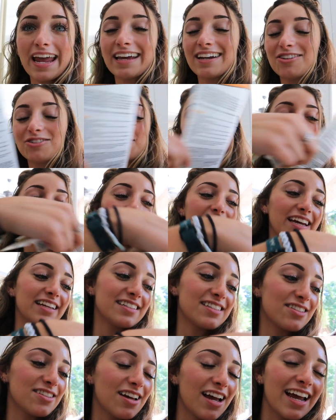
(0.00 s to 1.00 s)
and also
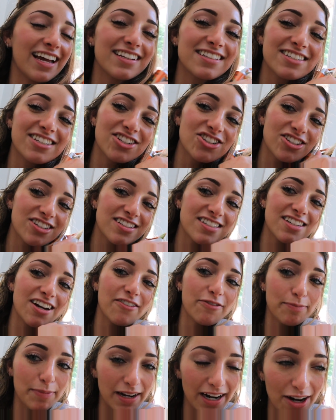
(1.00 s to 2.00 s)
hand, hand stitching
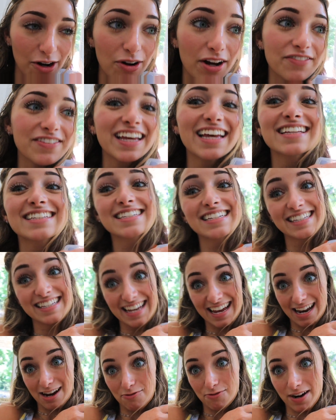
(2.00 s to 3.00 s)
stuff, but I don't have the hands to
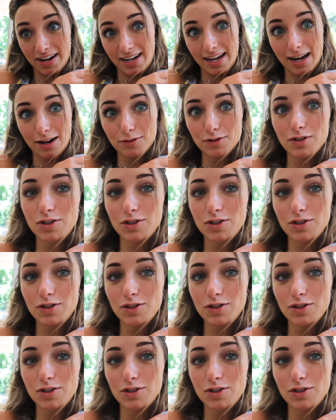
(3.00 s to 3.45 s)
get it right now.